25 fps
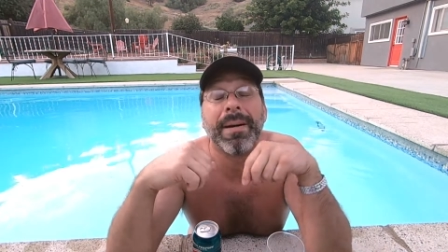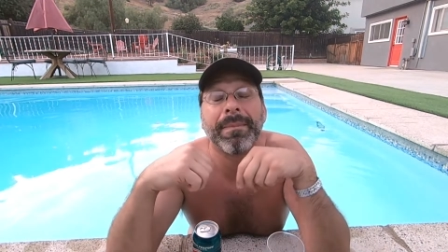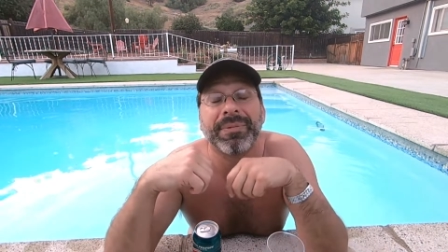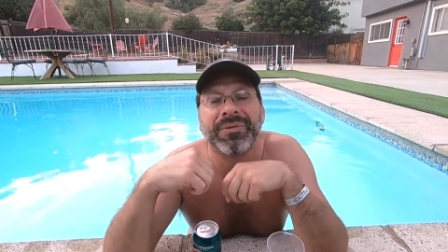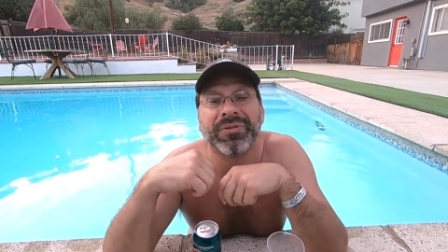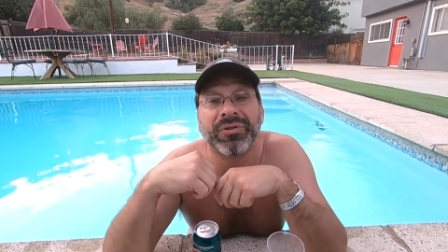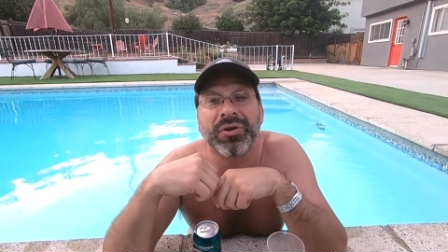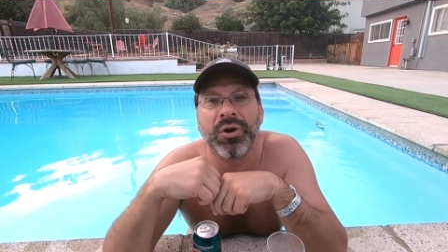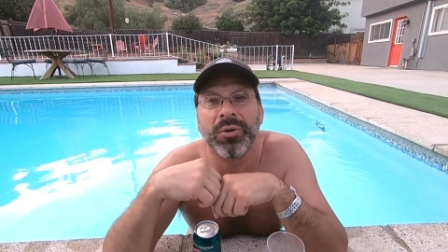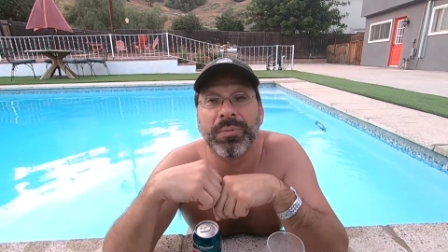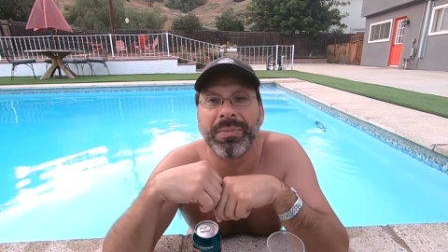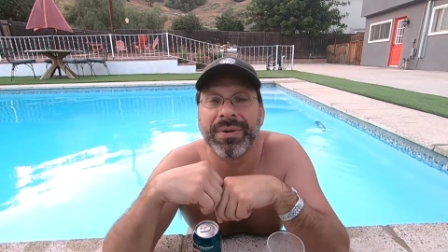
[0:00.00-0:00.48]

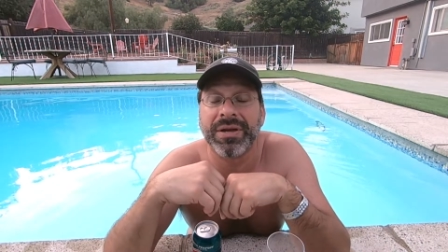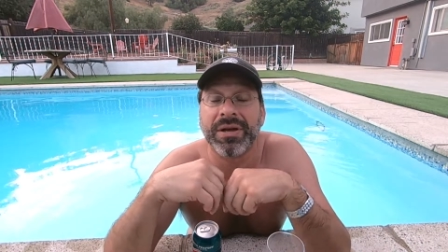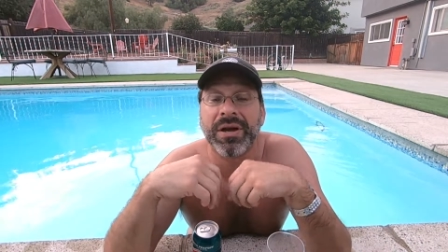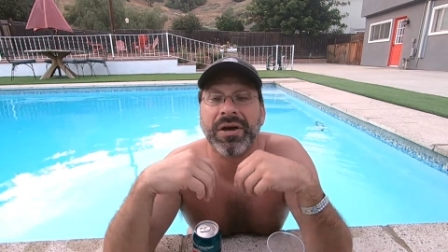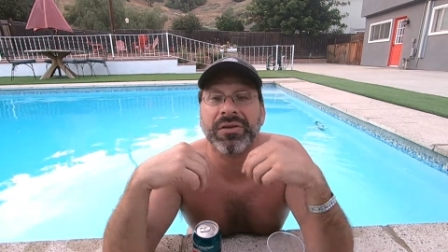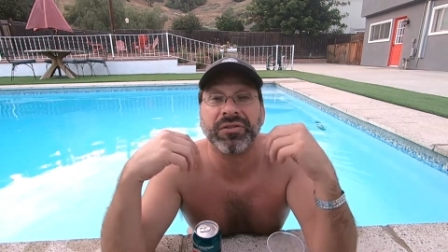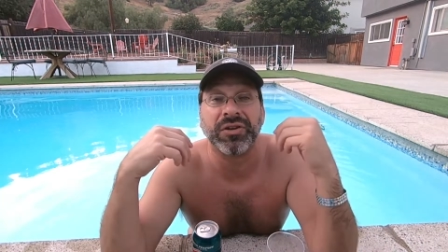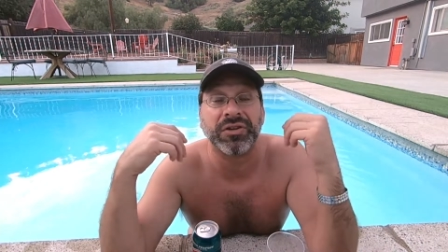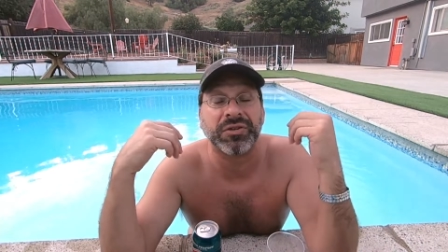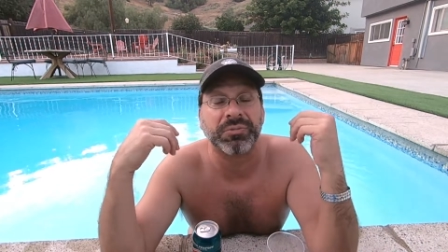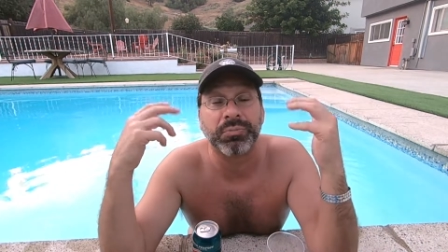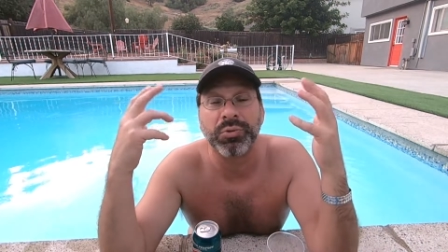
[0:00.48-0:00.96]
episode
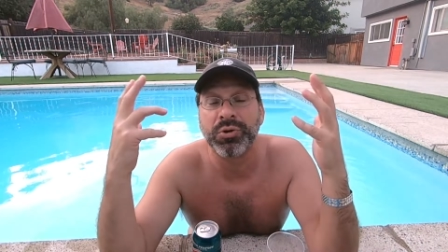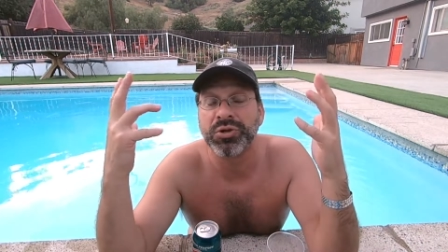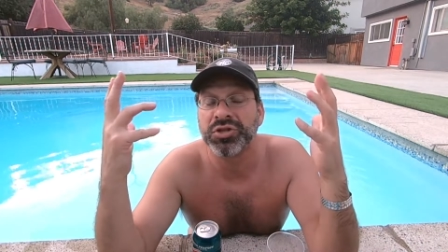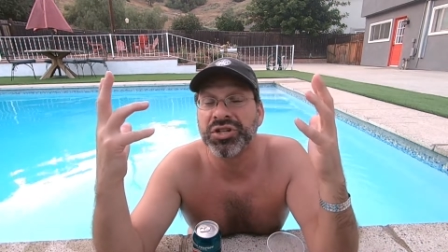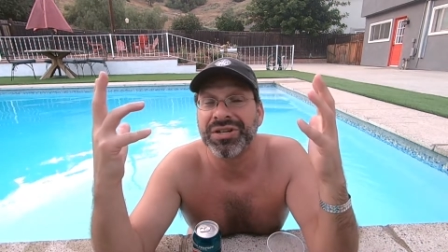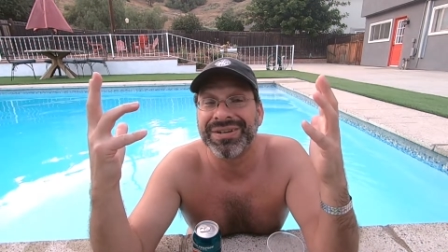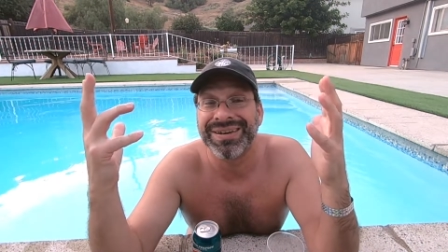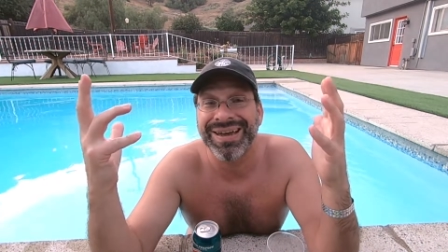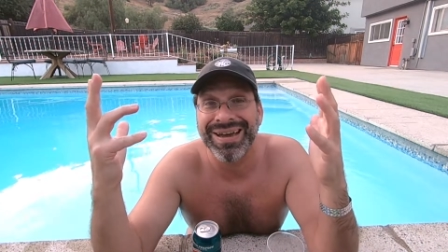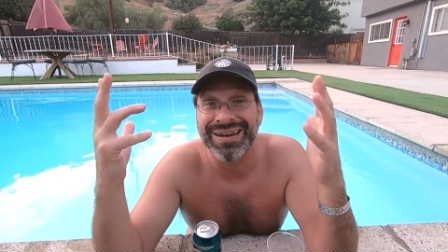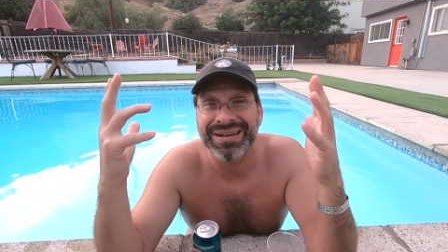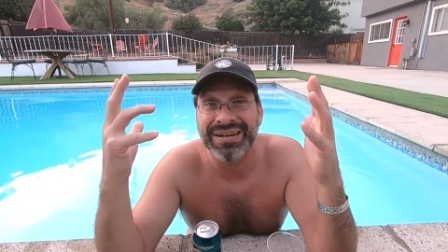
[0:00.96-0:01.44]
because it's
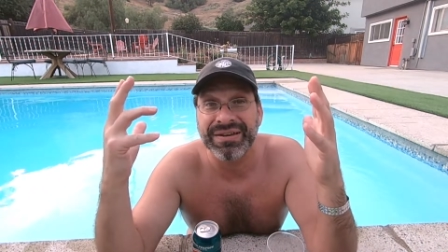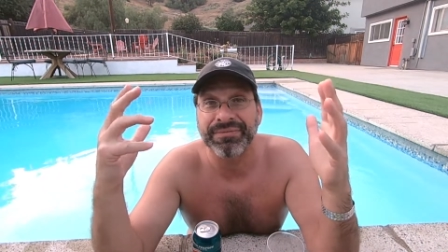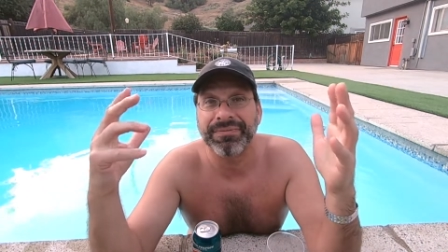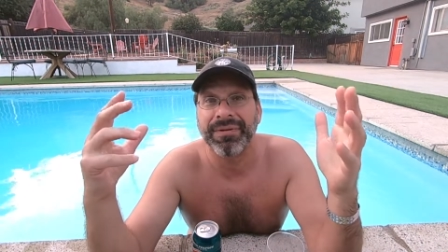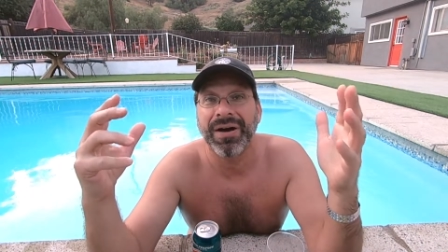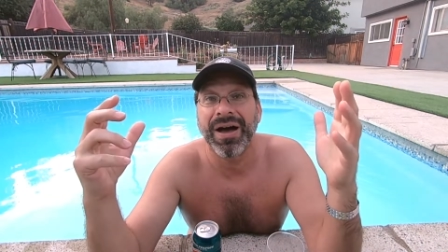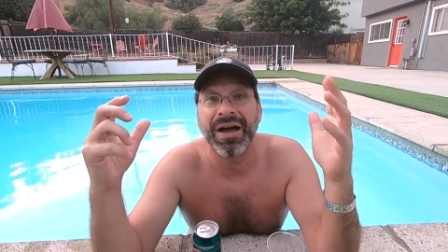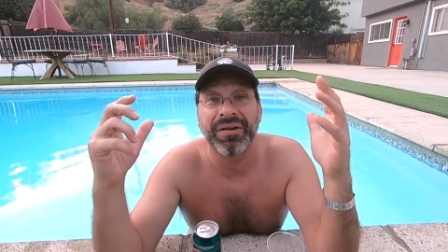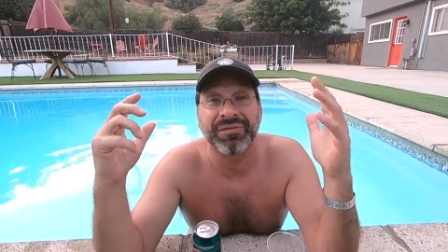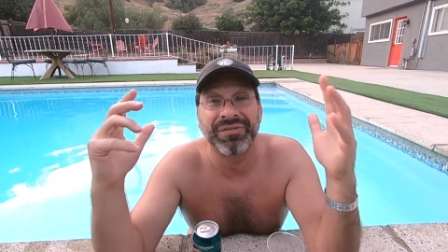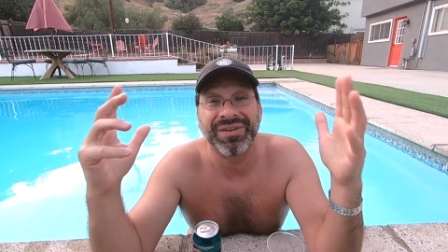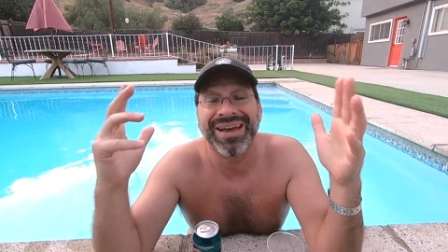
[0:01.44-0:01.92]
pushing
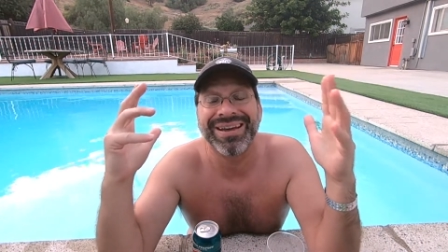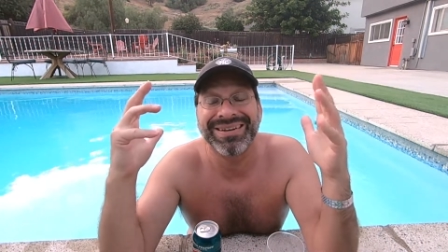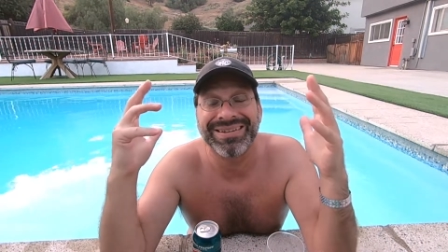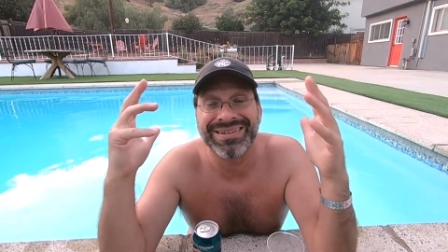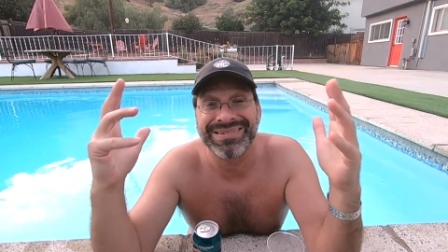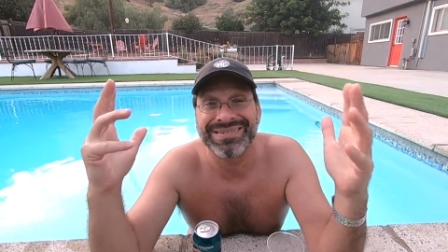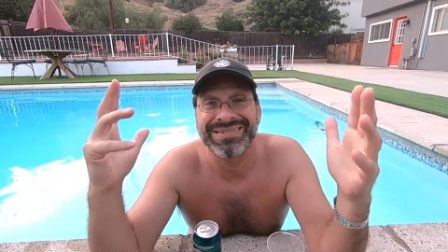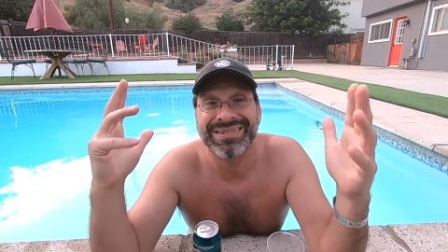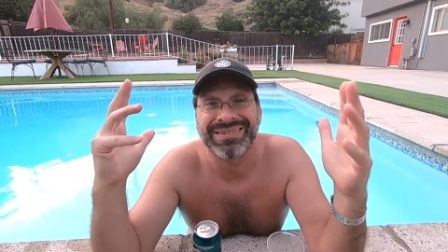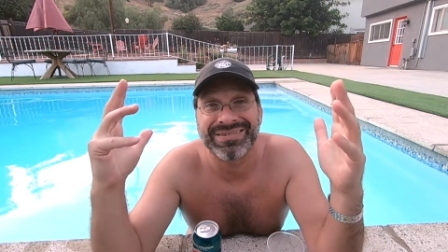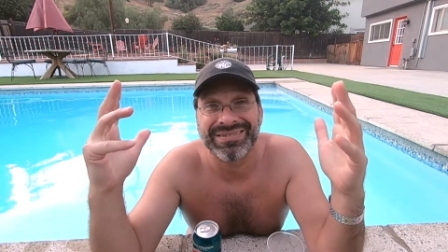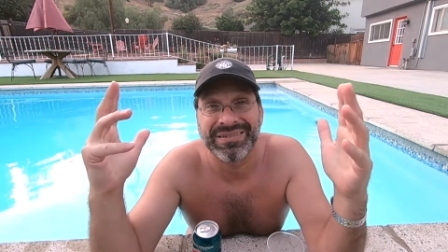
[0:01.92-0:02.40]
95,
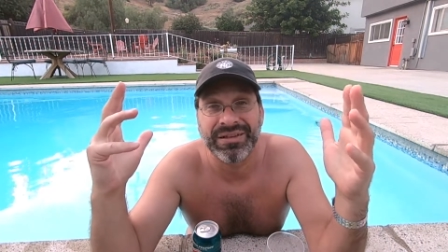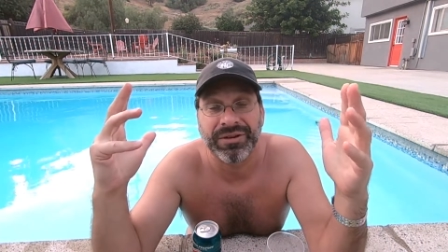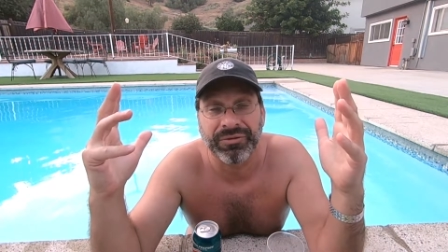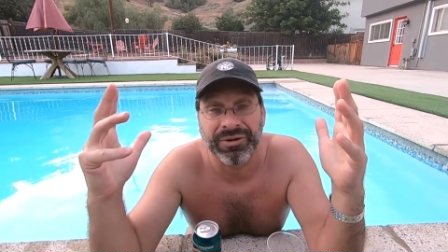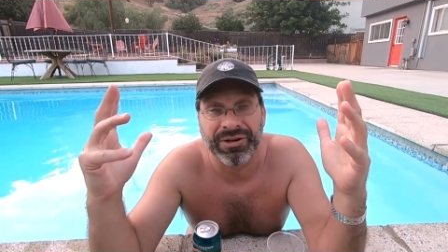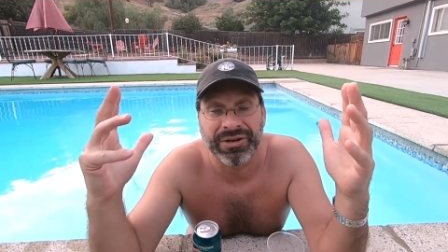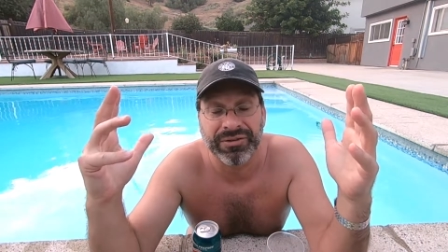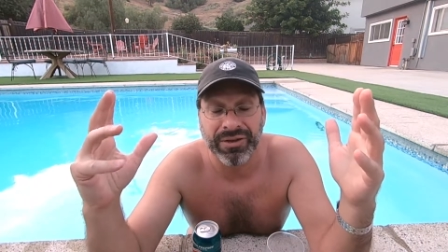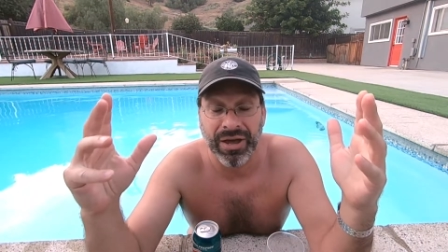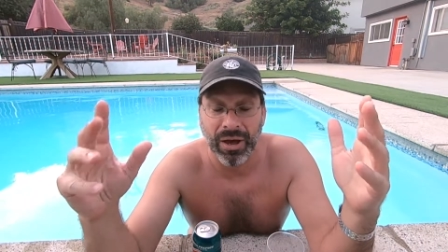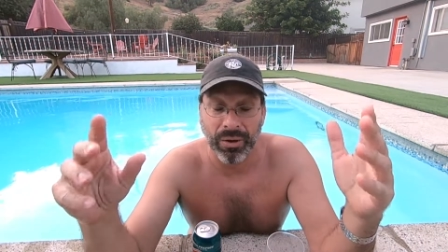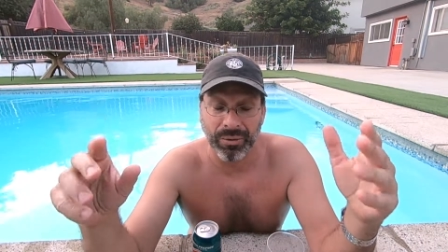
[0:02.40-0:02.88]
96
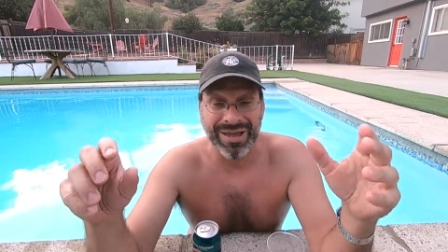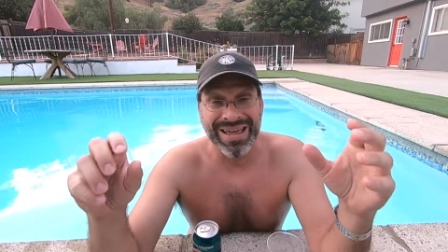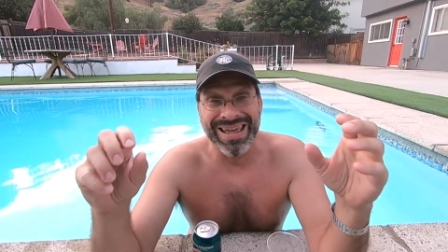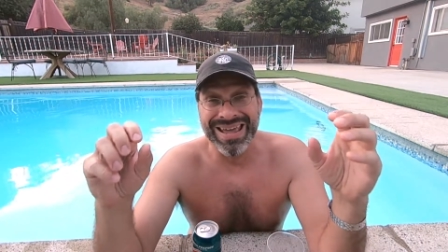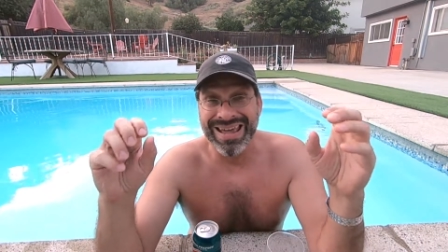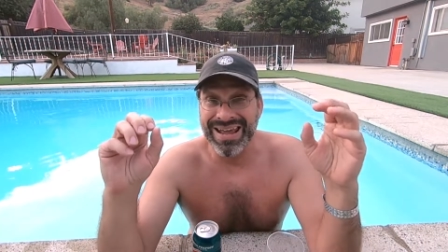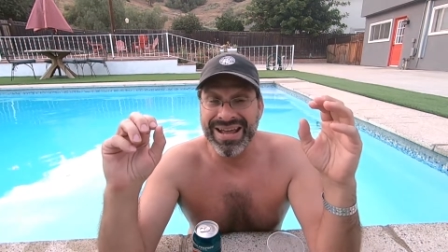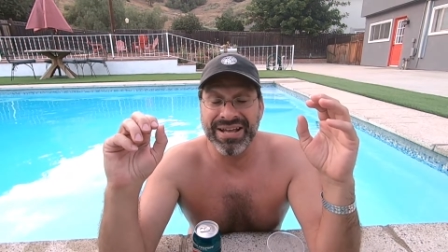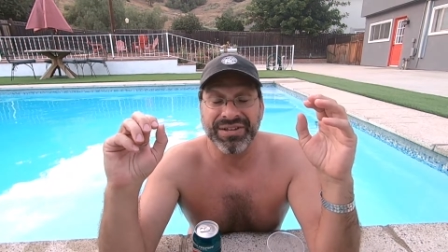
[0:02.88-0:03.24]
degrees out.